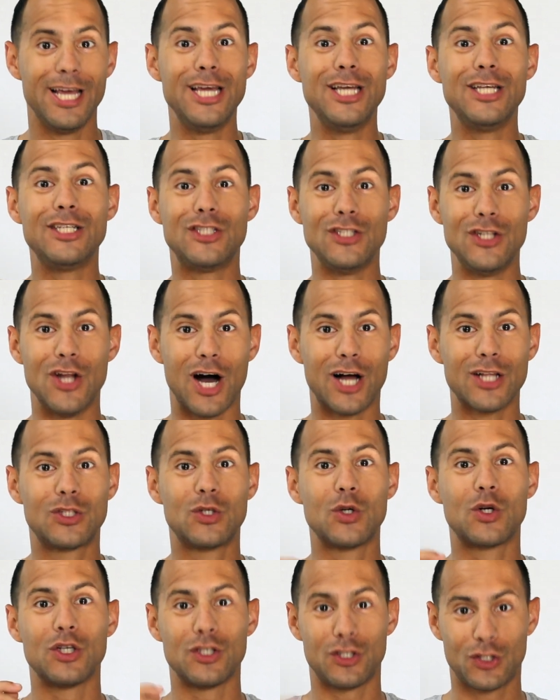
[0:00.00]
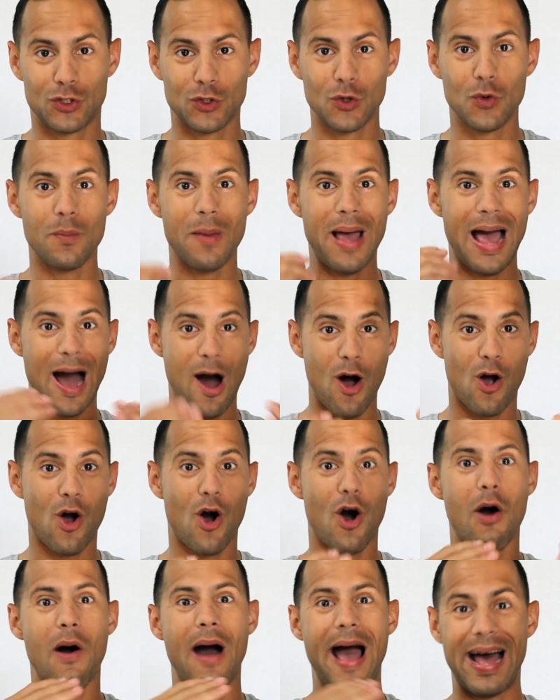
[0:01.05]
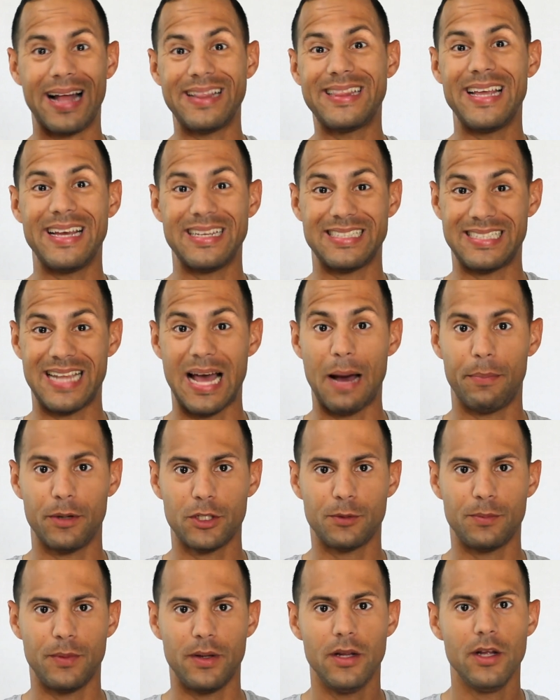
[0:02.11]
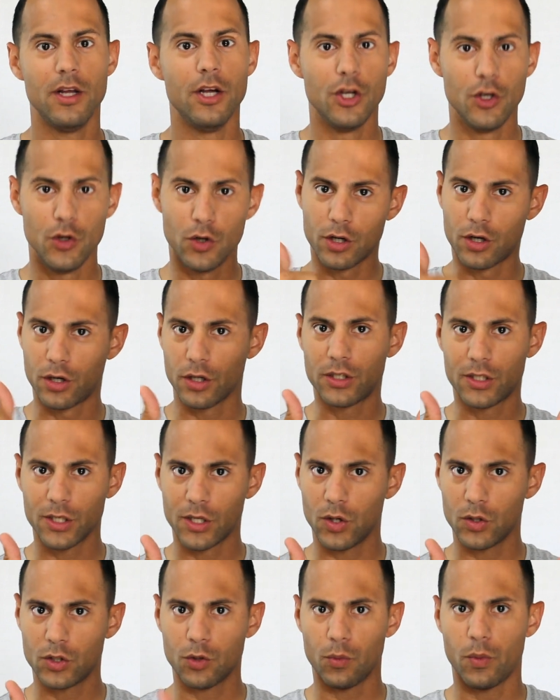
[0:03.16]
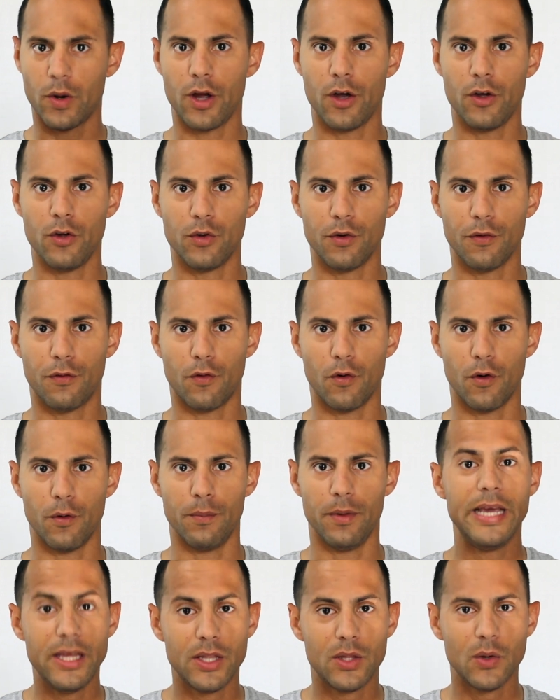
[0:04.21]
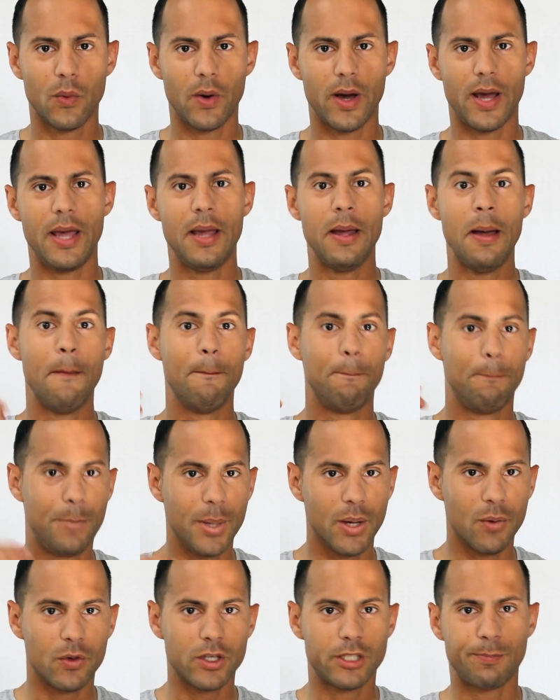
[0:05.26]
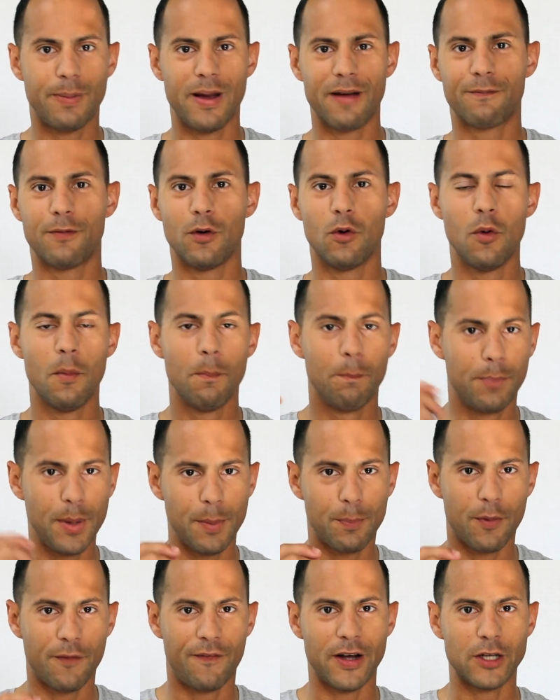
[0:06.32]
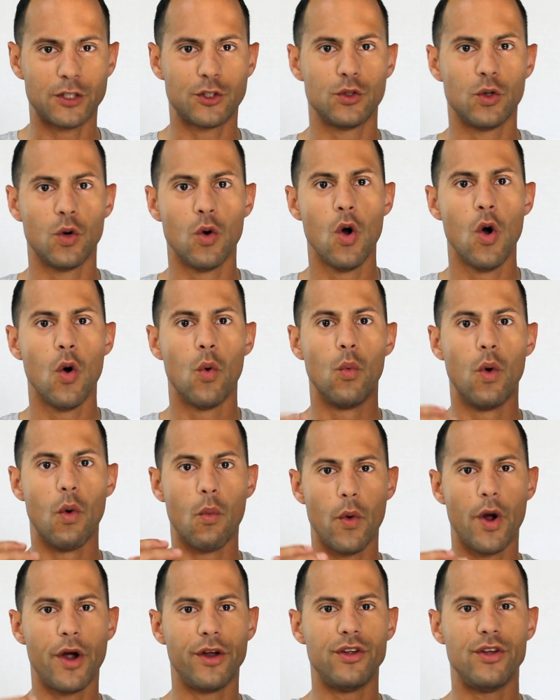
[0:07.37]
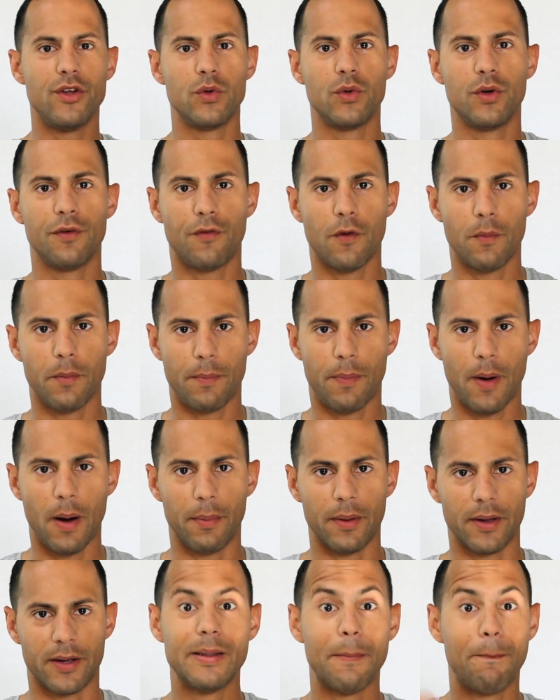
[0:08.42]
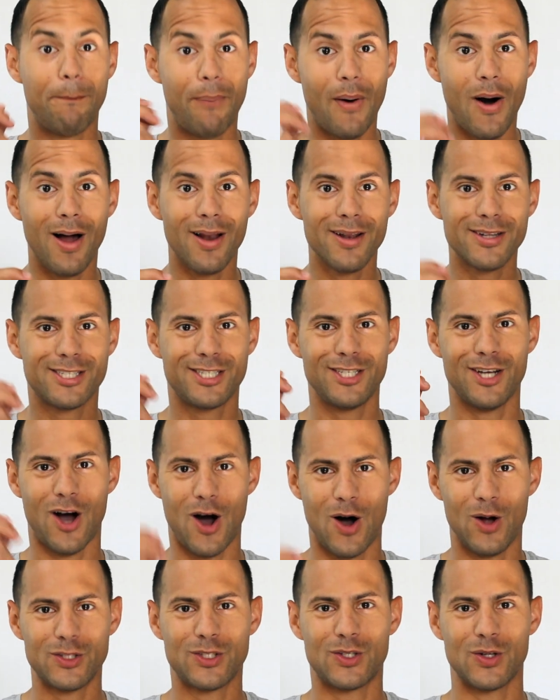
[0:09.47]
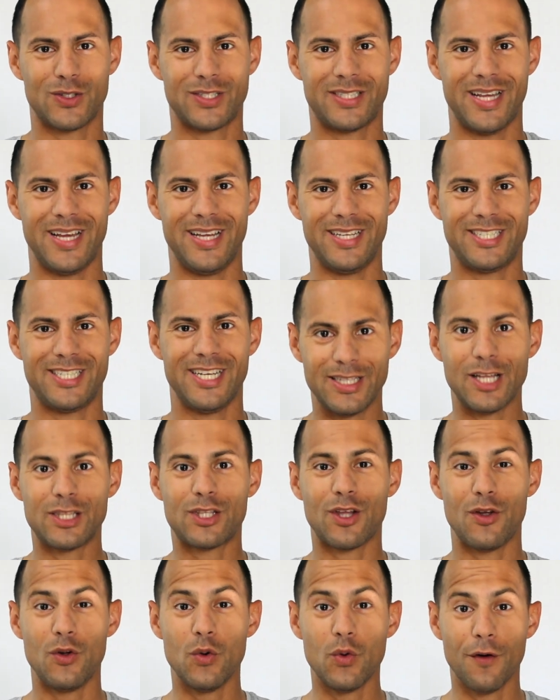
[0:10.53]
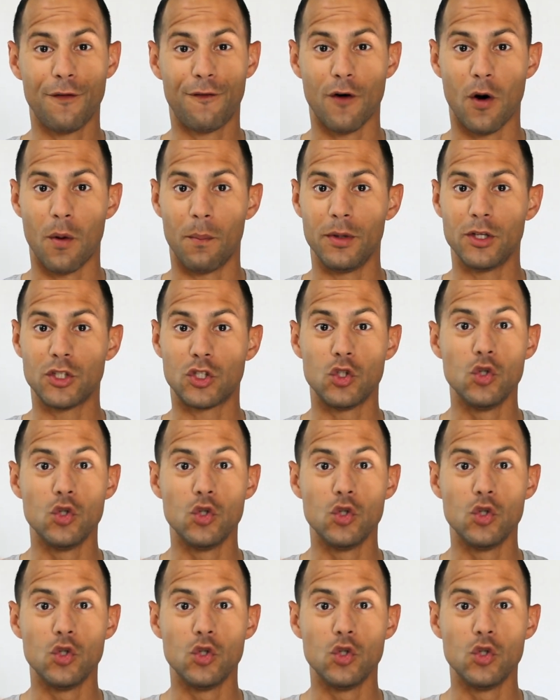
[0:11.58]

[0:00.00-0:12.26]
is not to consume alcohol at the establishment, you're good to go to wear your uniform. Either way, be respectful, be professional when wearing your uniform in public. The policy also states that the uniform is